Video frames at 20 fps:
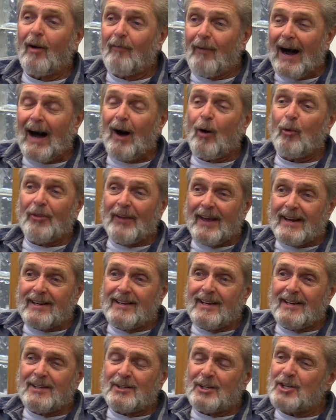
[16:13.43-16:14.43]
of how they
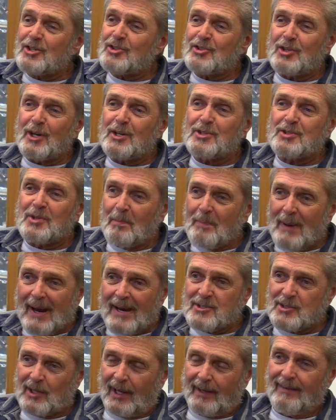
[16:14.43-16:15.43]
did this is
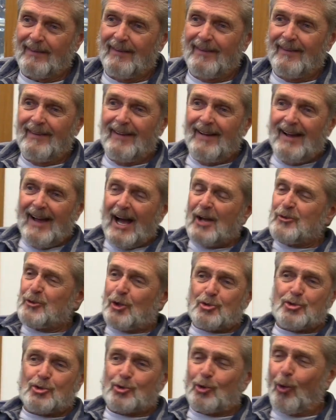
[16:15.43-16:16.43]
amazing.
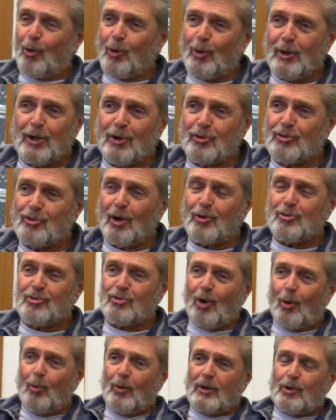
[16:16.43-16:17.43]
The story is
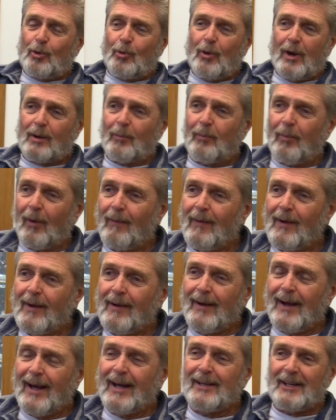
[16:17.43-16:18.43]
so incredible.
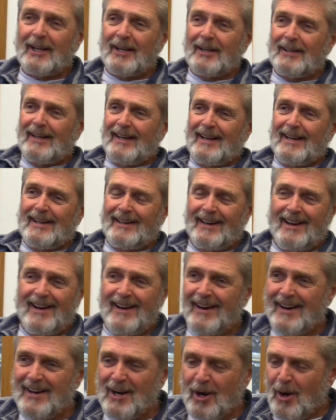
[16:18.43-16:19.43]

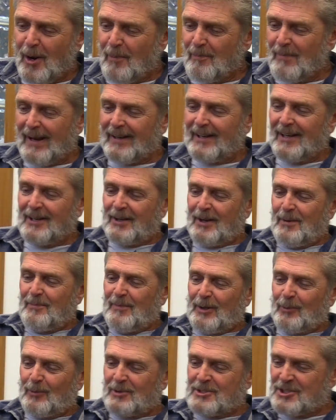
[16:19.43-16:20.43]
And Megan come
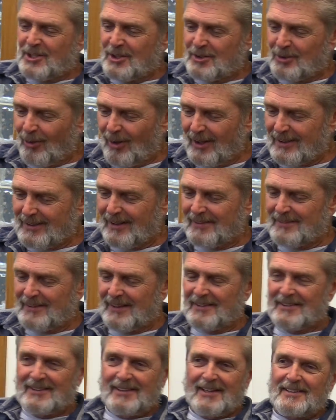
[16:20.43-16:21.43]
in when she talked
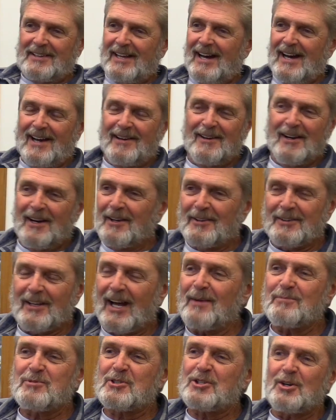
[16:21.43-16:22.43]
to
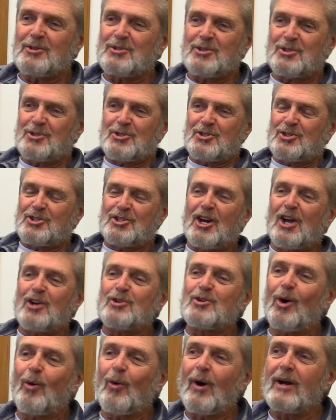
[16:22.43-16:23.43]
Tom. She
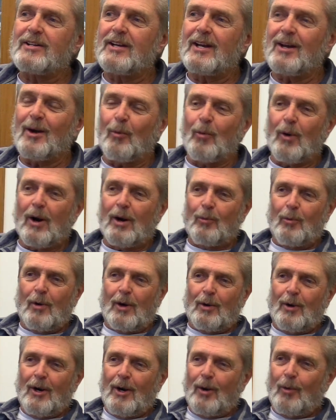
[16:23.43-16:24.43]
had no idea
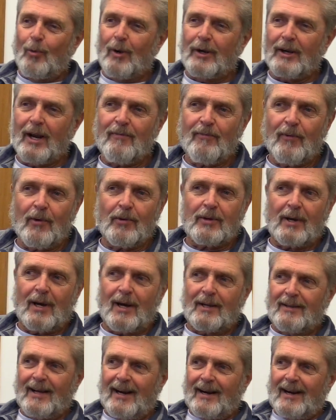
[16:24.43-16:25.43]
when they first
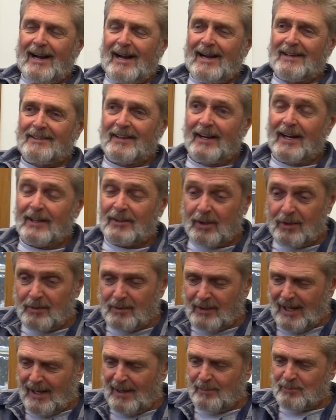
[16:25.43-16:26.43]
got contacted,
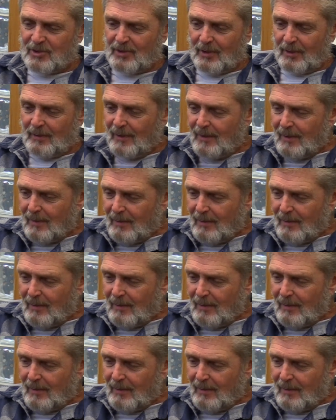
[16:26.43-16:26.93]
and Tom said,